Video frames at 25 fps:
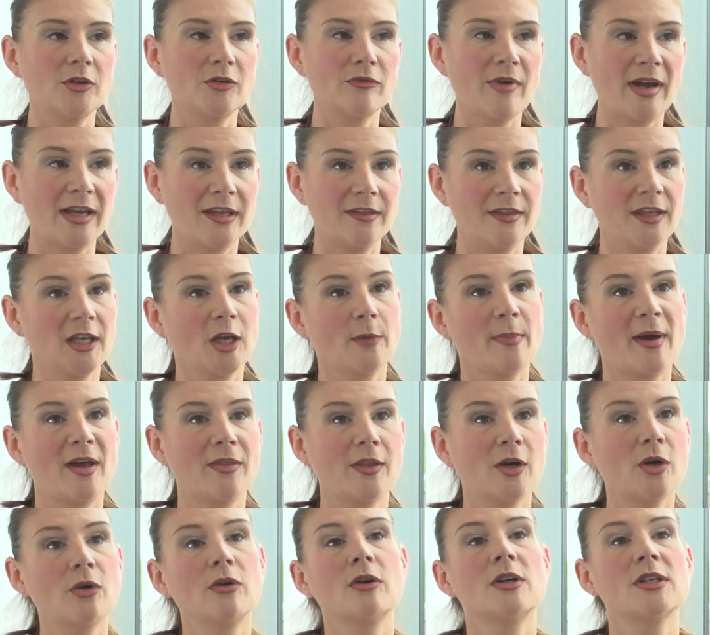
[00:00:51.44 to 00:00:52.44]
great thing
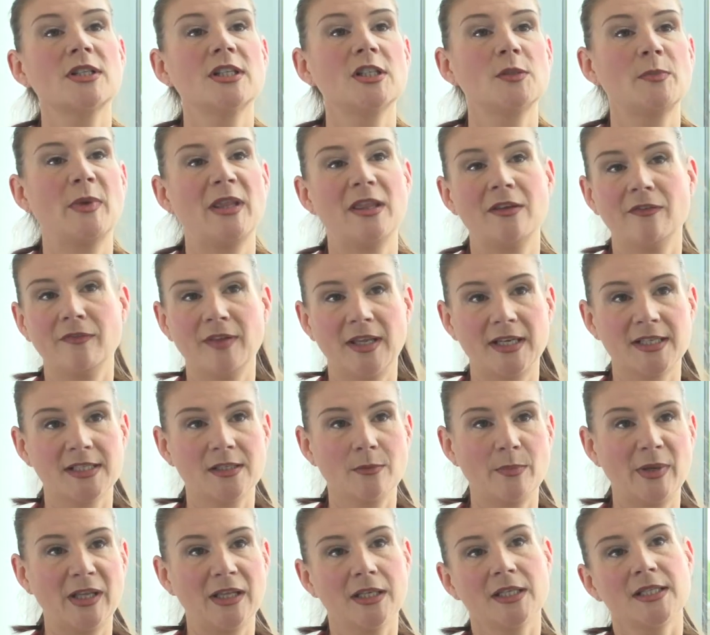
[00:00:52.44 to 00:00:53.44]
about the course has been the
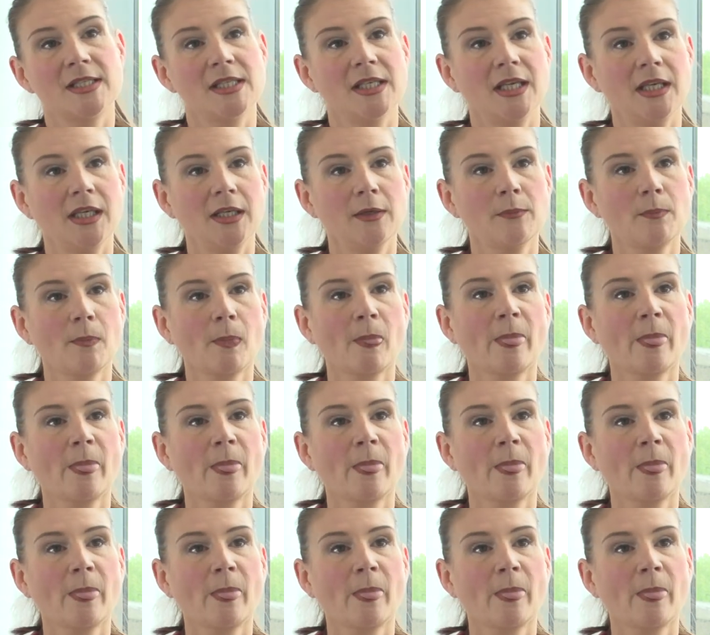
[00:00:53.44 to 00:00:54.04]
flexibility.